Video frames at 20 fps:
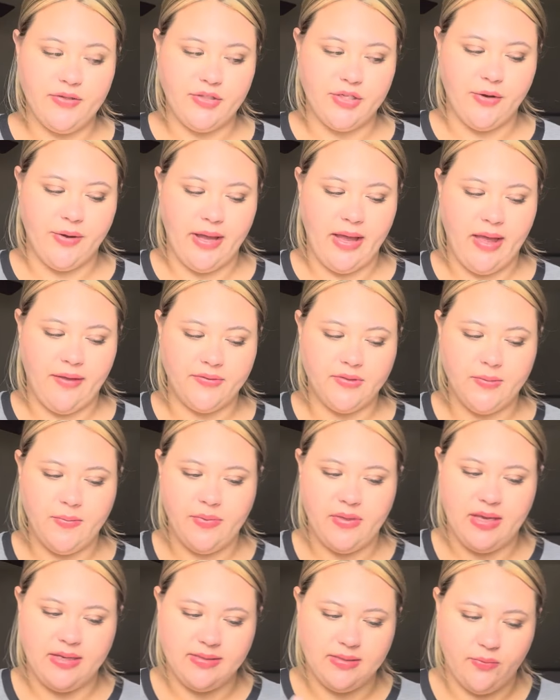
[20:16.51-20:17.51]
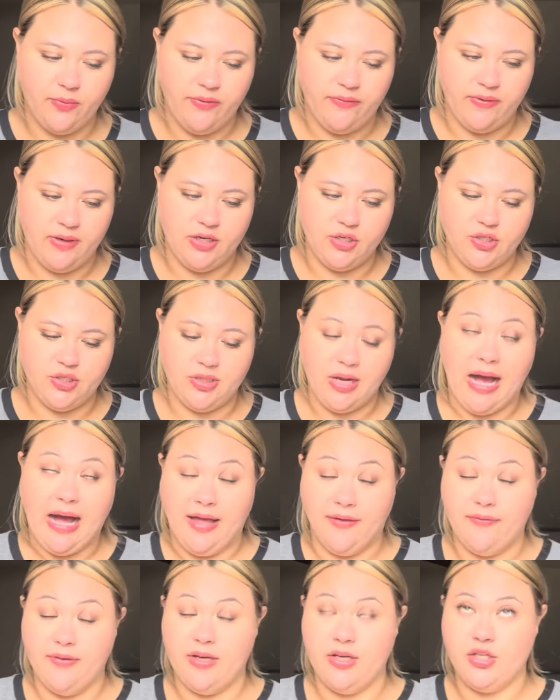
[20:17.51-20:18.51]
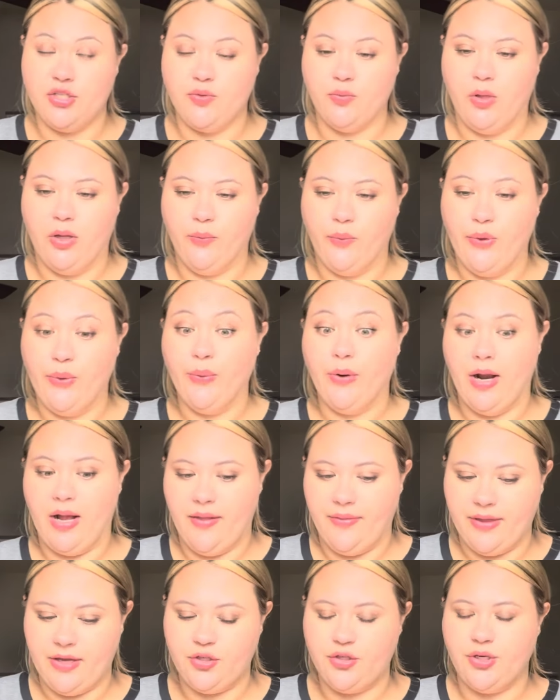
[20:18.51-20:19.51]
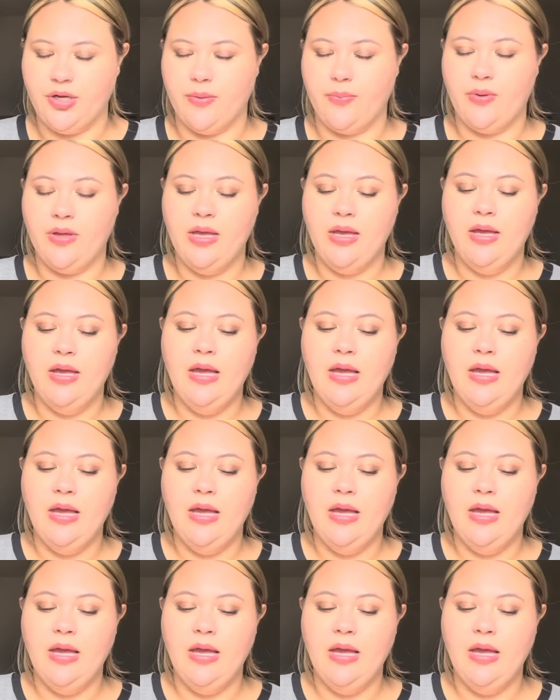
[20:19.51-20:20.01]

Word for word: So I have some things that we finished, I finished while we were on that trip.